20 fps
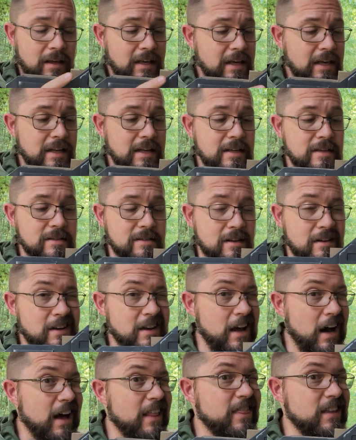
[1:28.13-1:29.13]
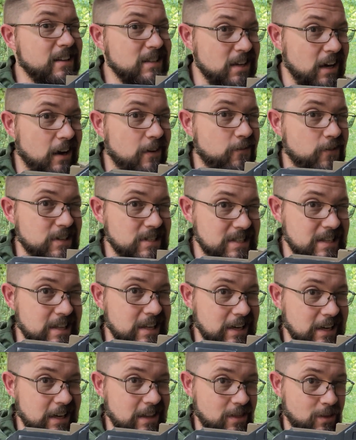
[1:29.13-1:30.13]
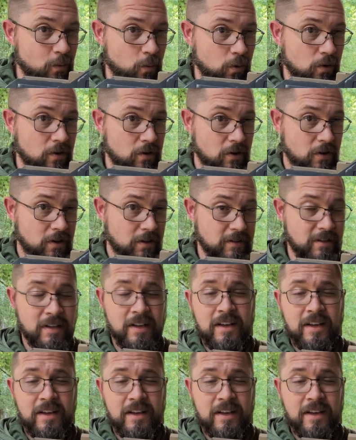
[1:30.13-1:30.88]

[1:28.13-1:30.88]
It is not the toughest thing in the world.